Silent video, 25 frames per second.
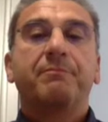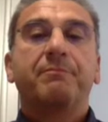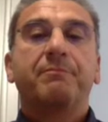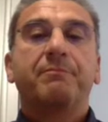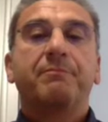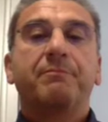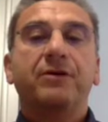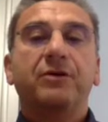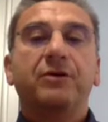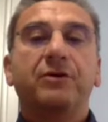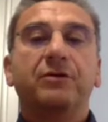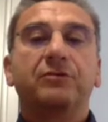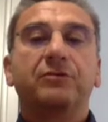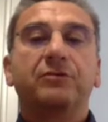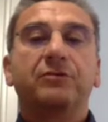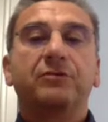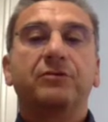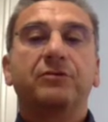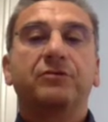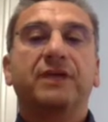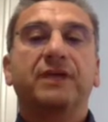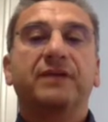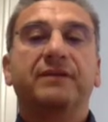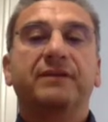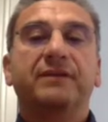prior
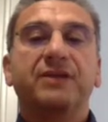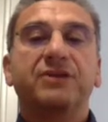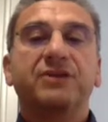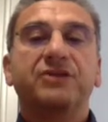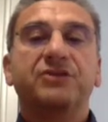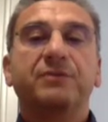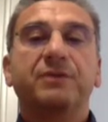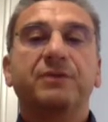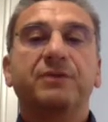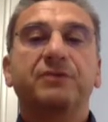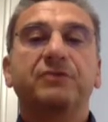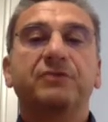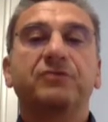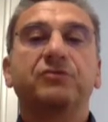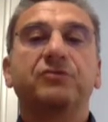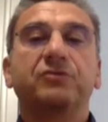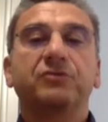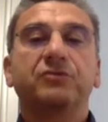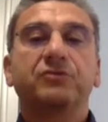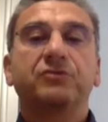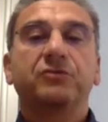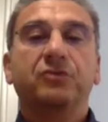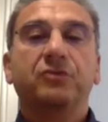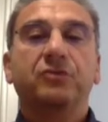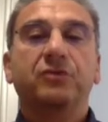to the attachment to
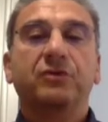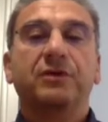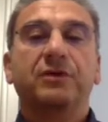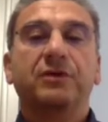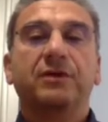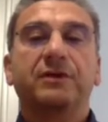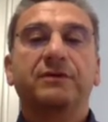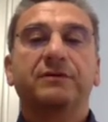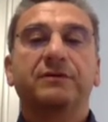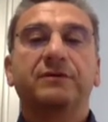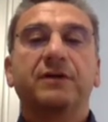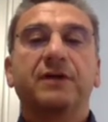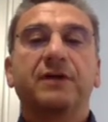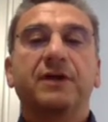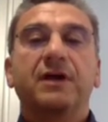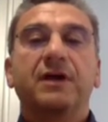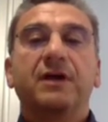the toolkit.